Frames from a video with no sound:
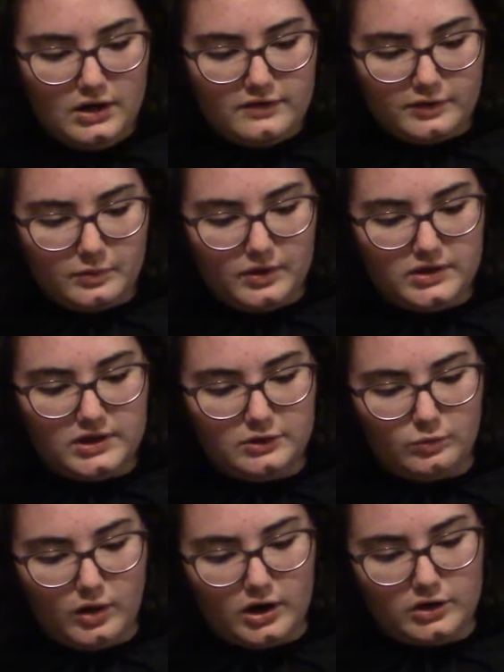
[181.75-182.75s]
for one can
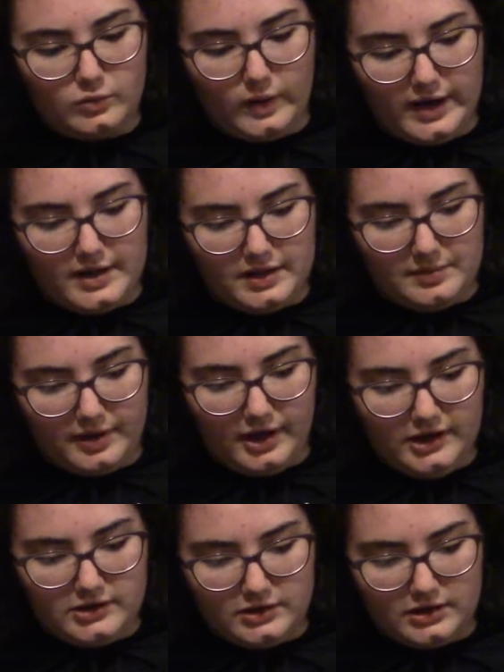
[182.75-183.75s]
walk quietly
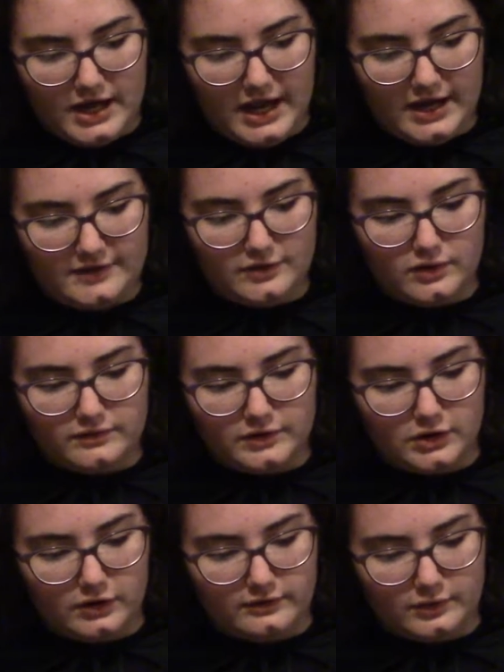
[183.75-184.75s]
behind her and have over
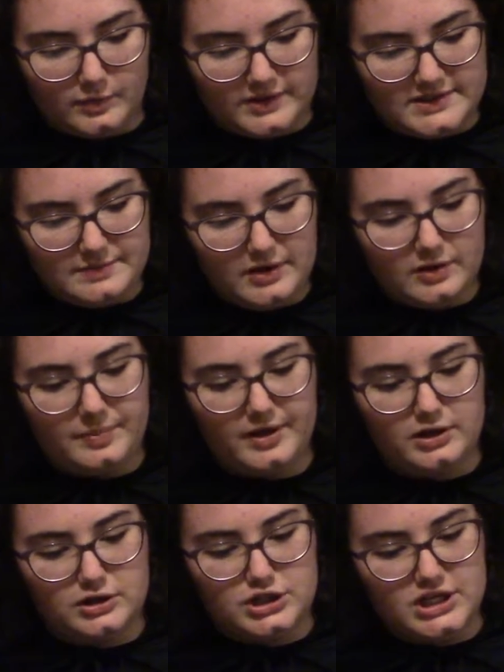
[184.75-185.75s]
and over one's milk, butter,
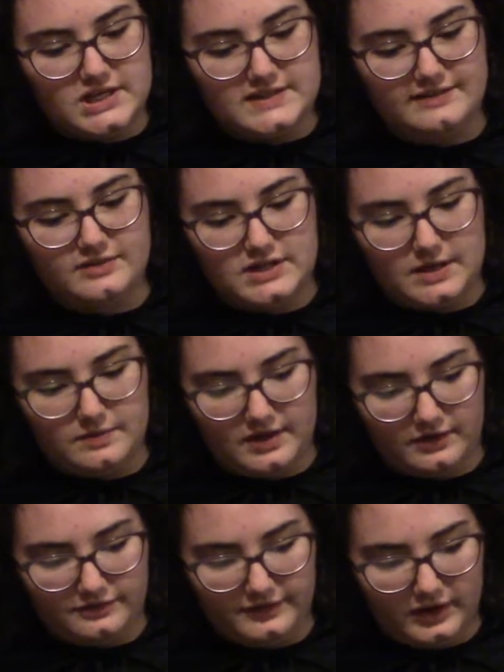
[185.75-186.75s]
and cheese every day
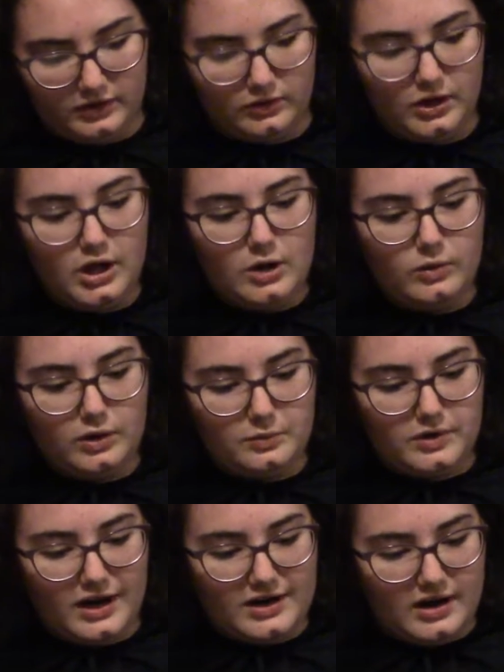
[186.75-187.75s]
without fail. What
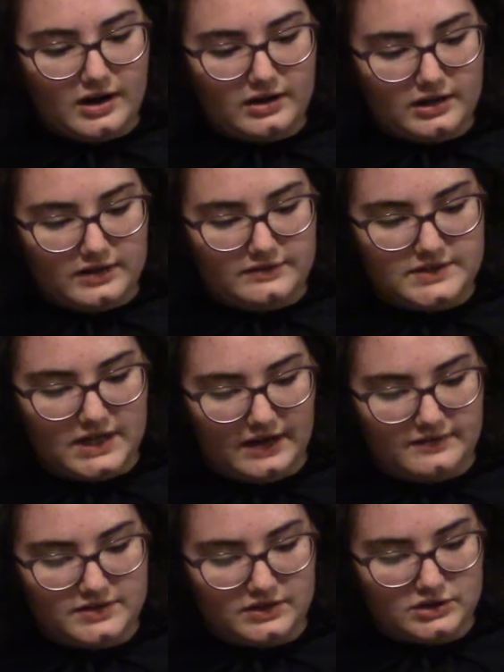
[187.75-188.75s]
would I not give to
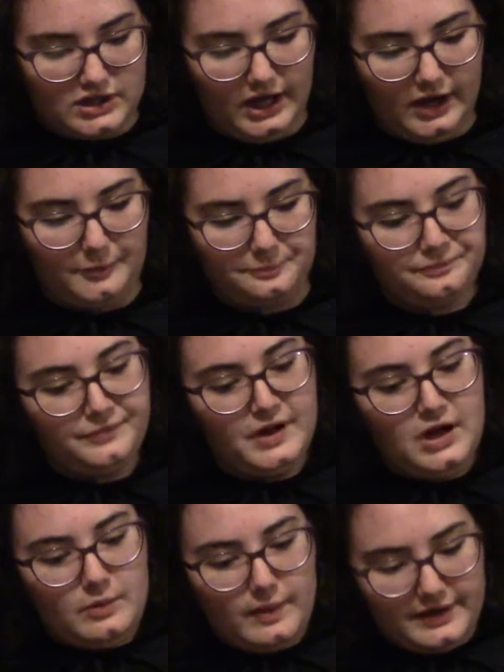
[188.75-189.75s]
have such a cow?"
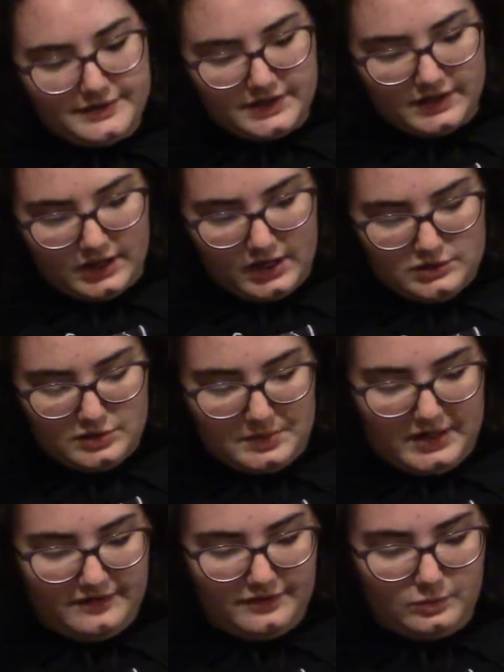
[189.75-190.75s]
"Well," said the countryman,
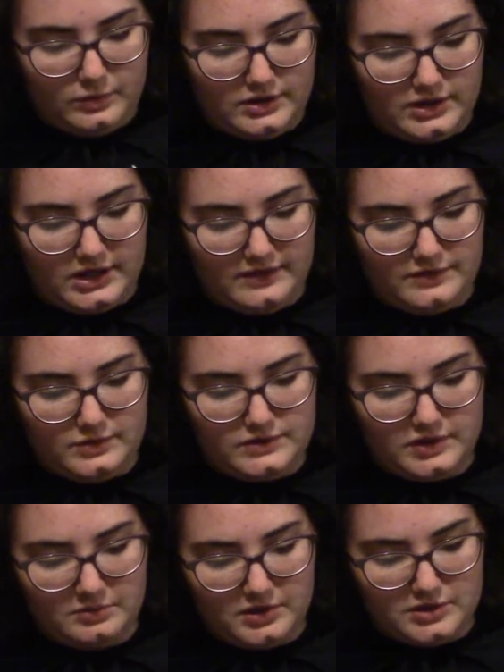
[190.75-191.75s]
"if it would give you
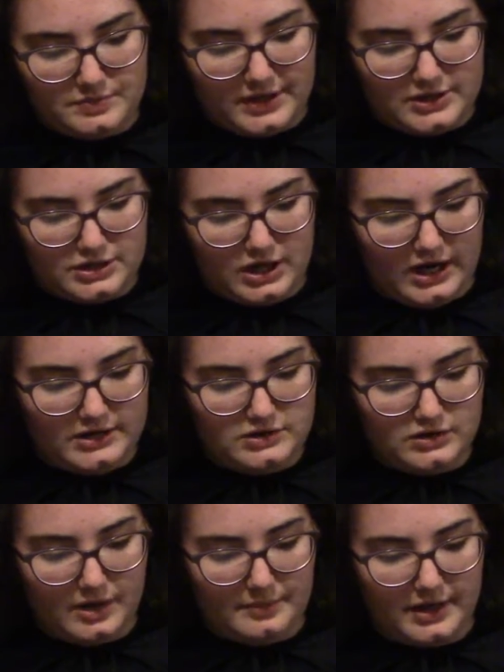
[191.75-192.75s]
so much pleasure, I do
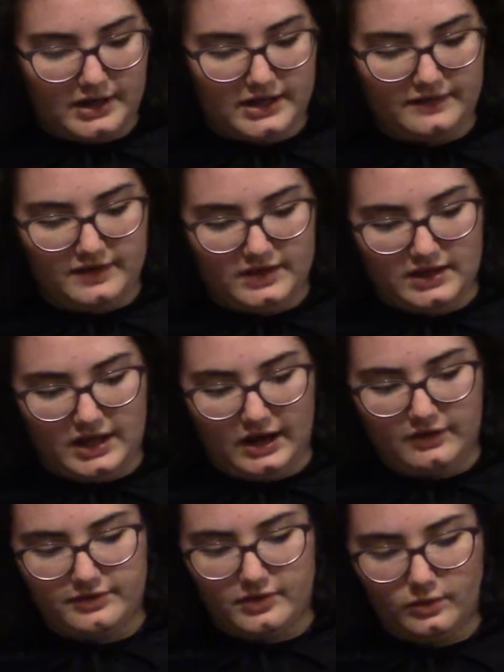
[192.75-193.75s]
not mind giving the
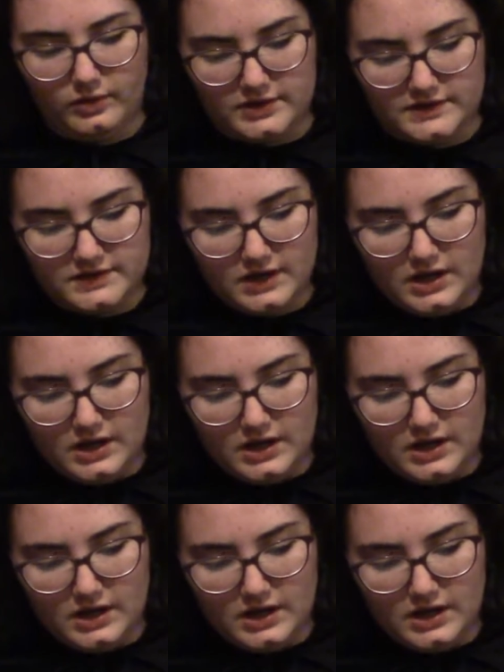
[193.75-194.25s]
cow for the horse."